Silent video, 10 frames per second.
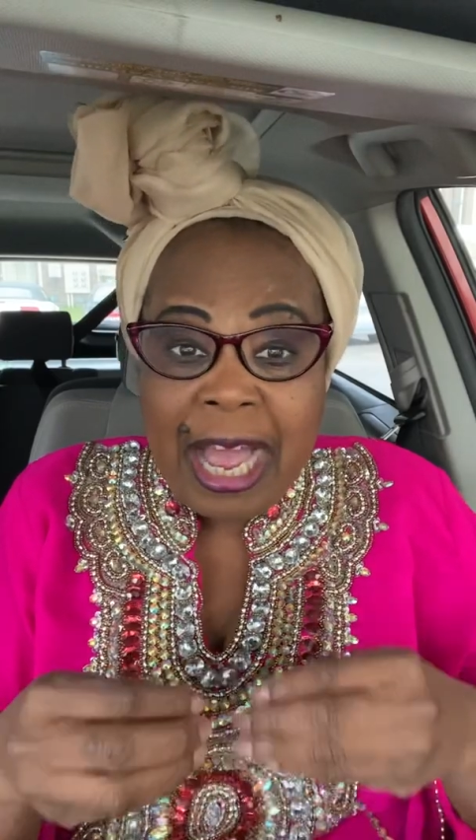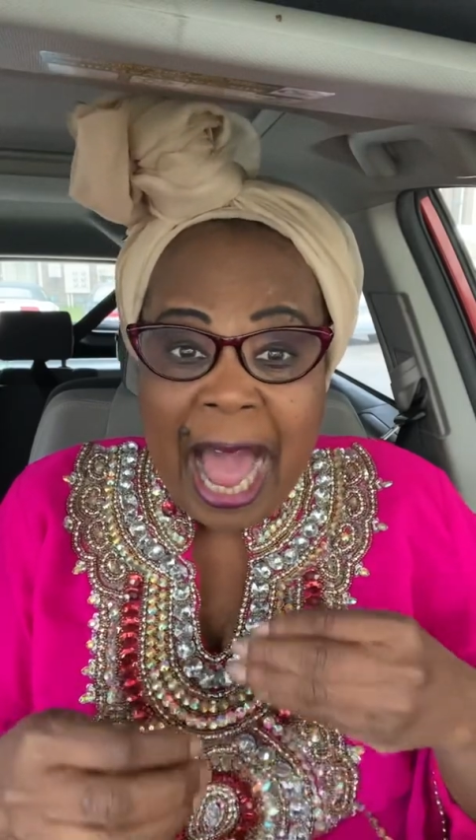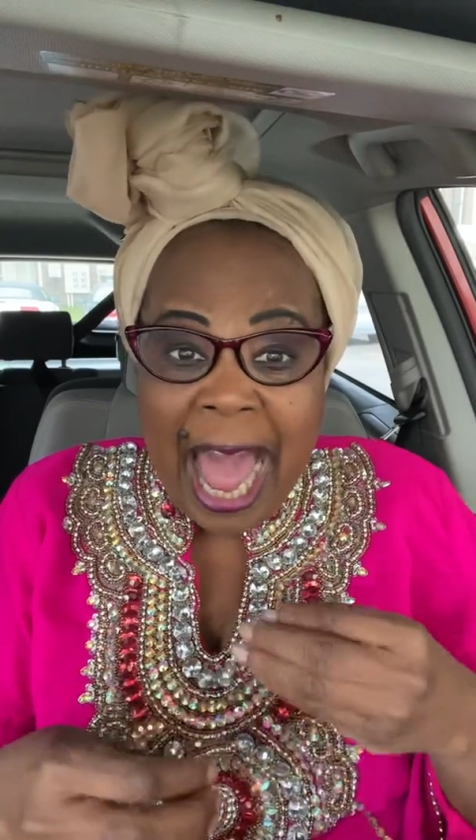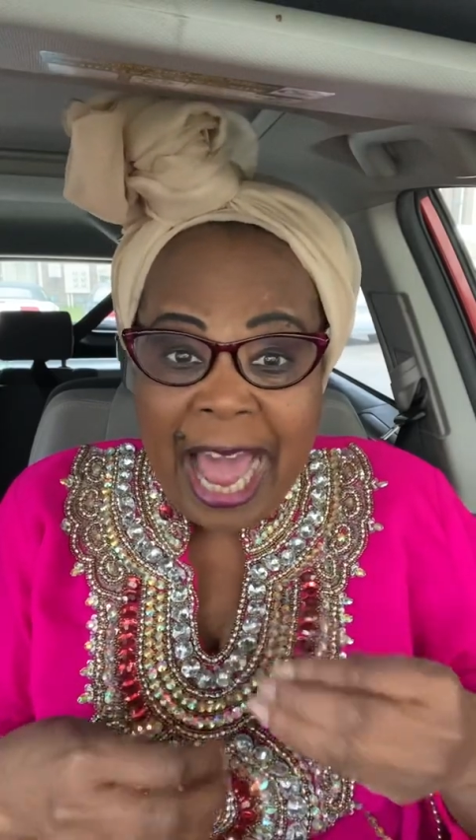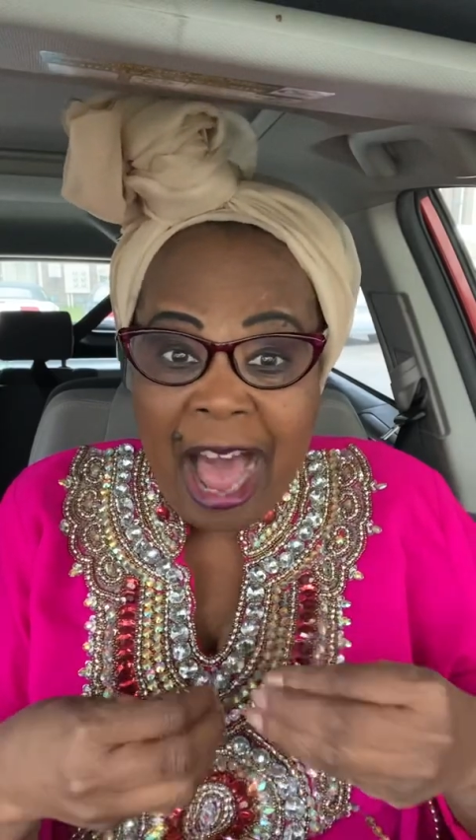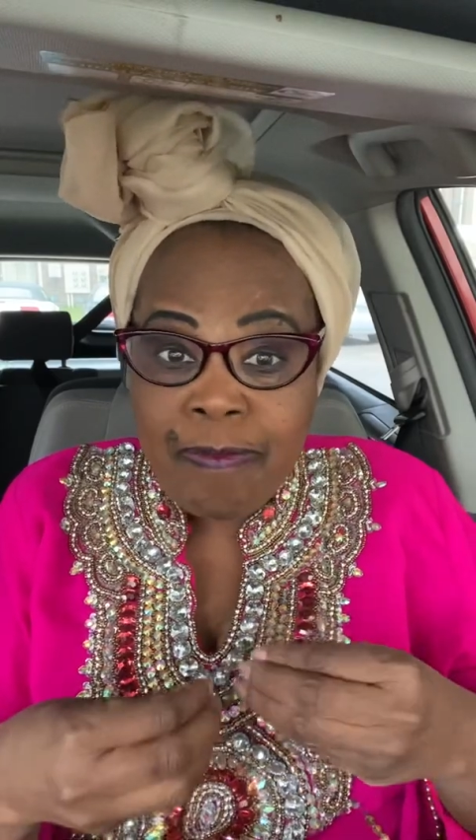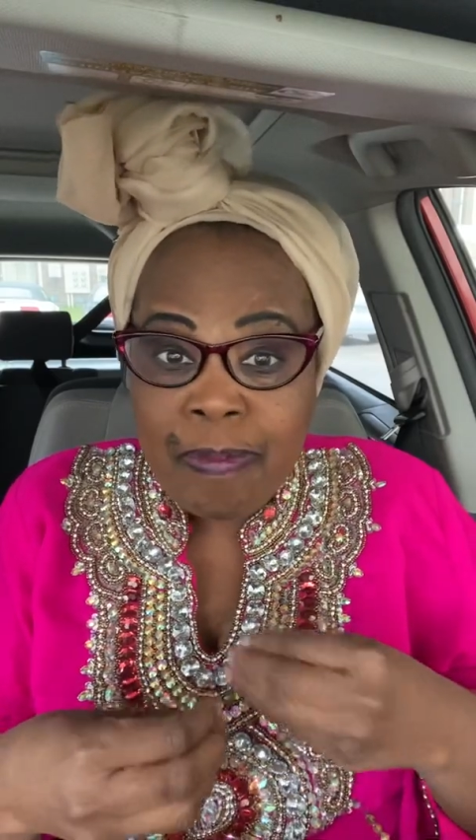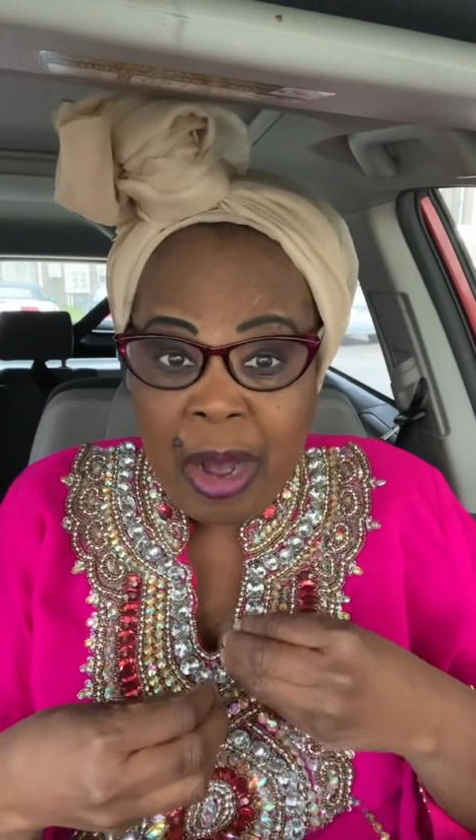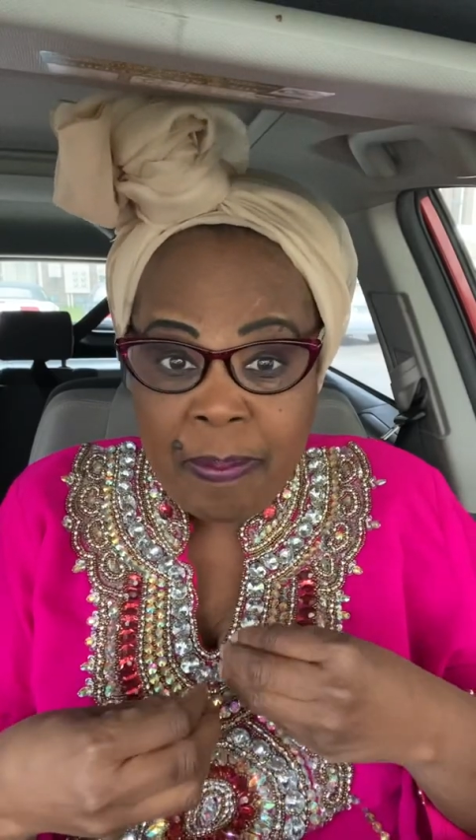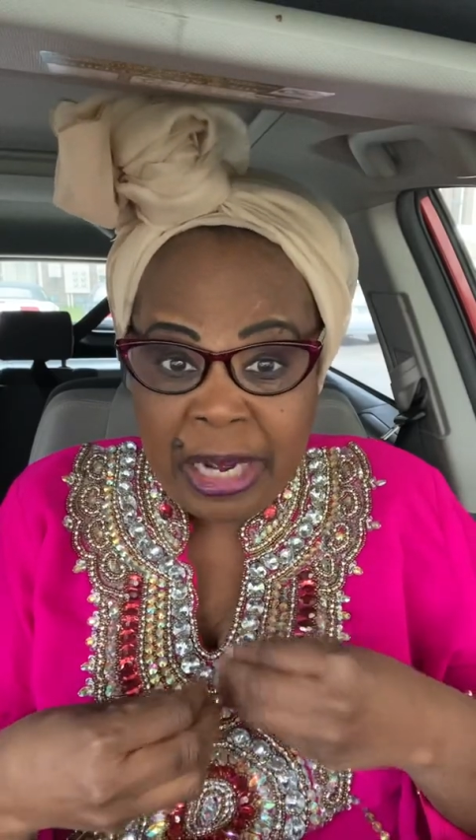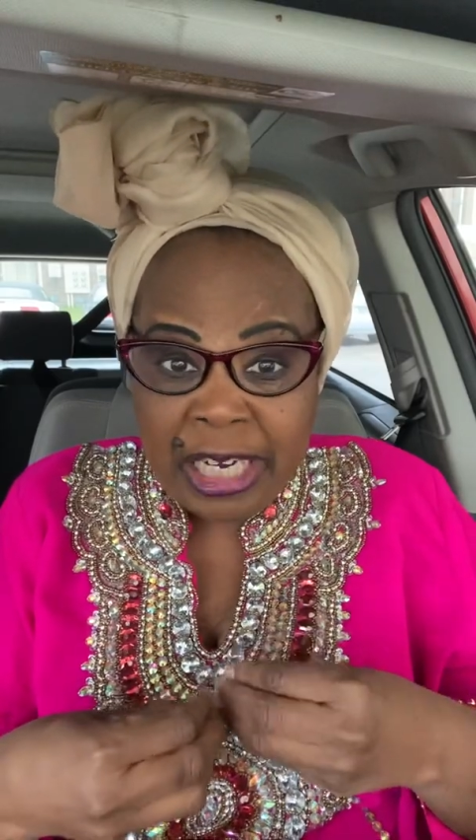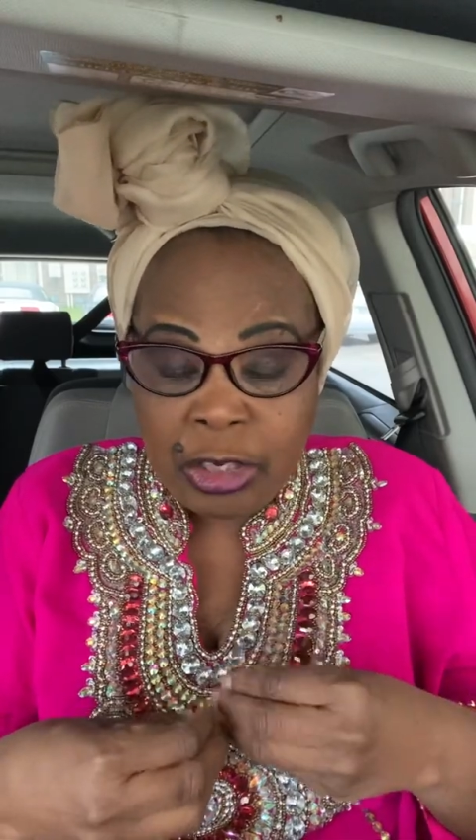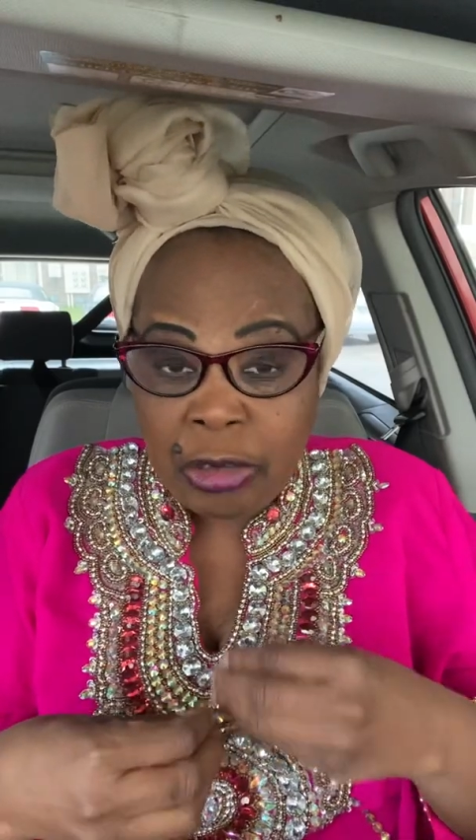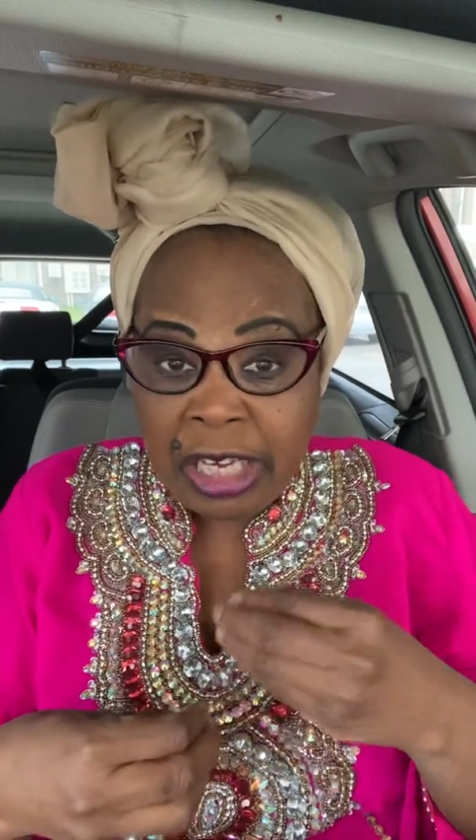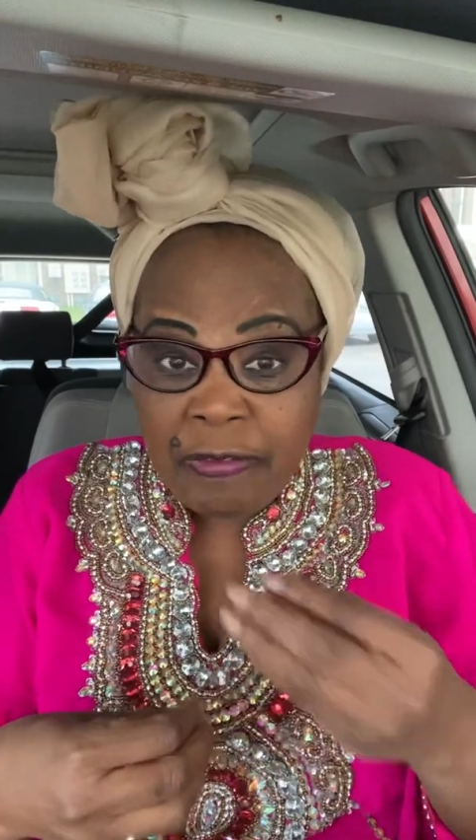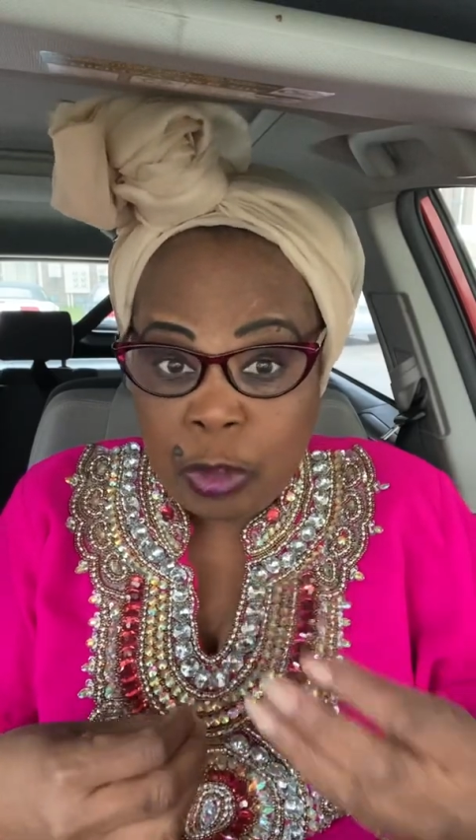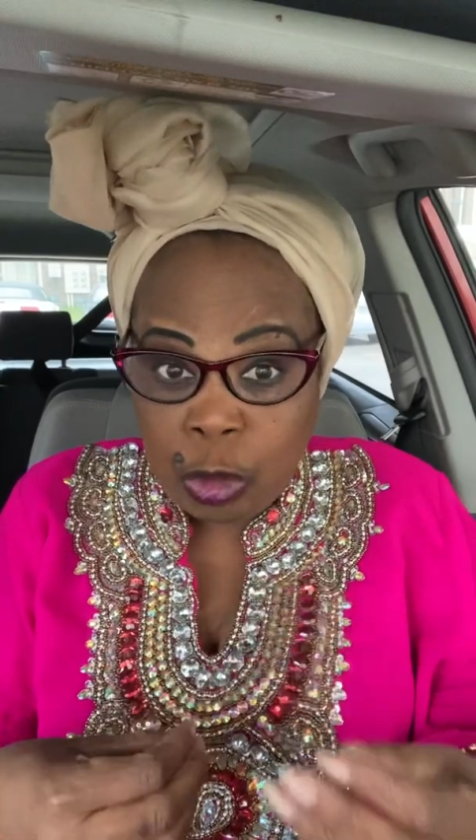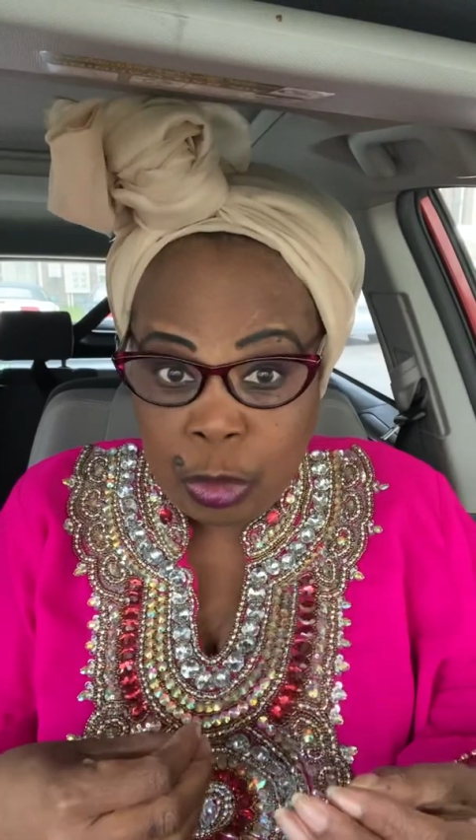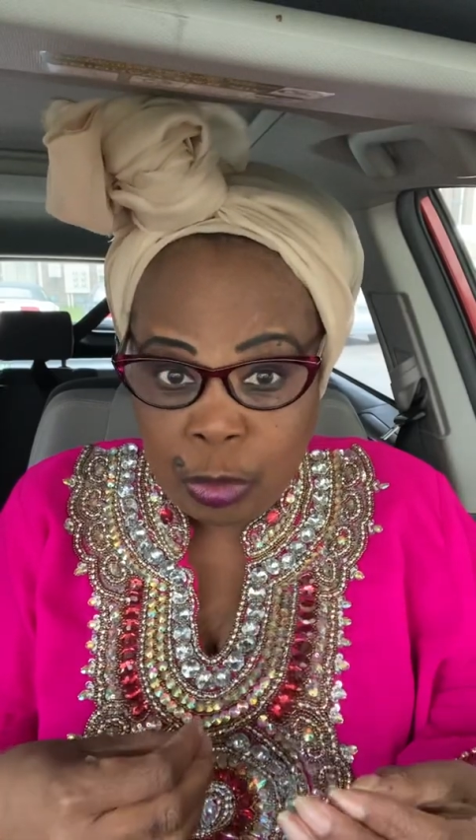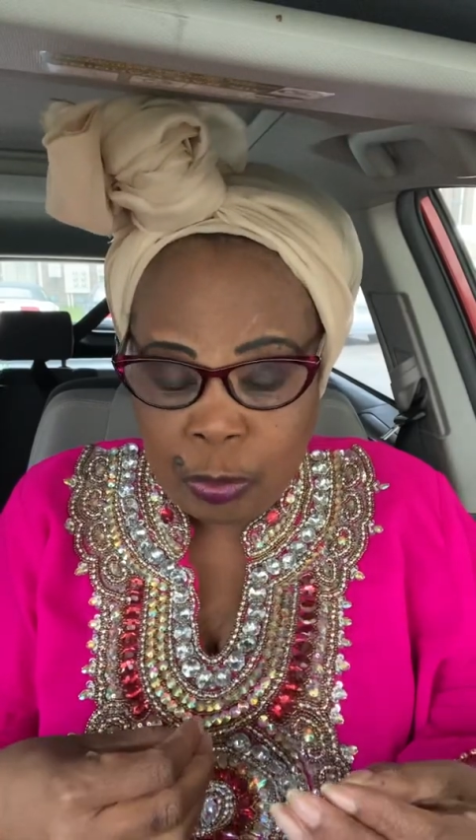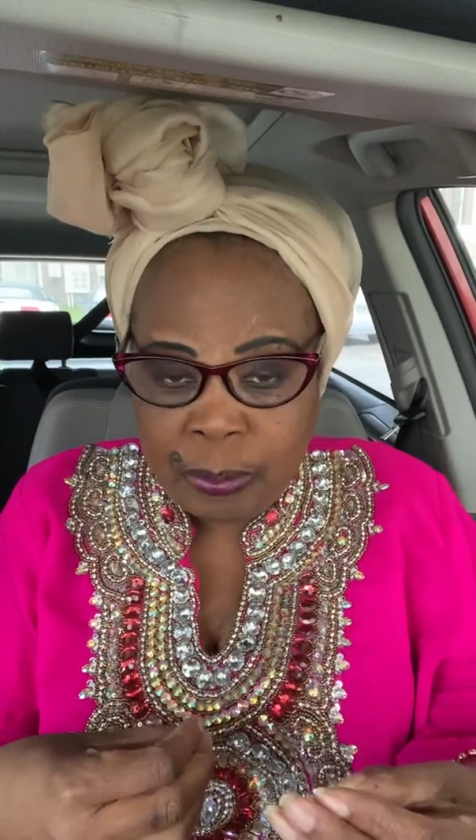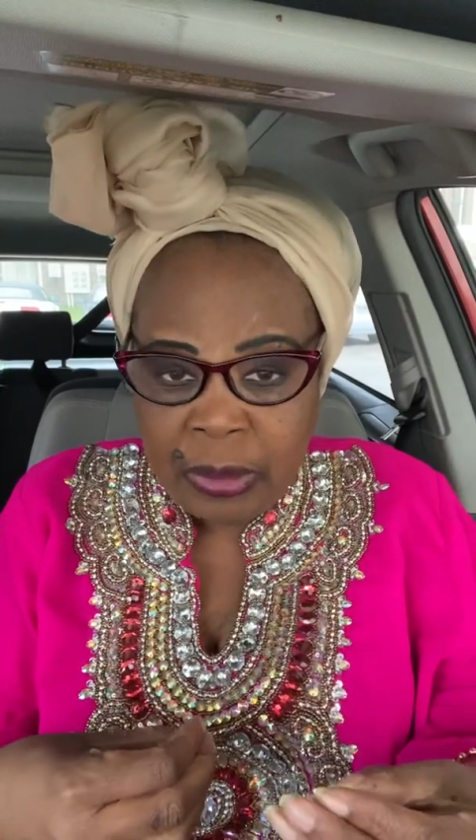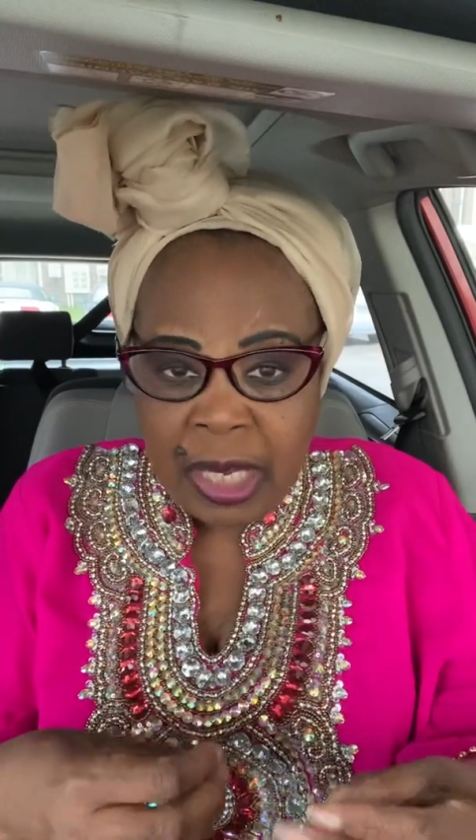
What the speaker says: I have more money to give to you.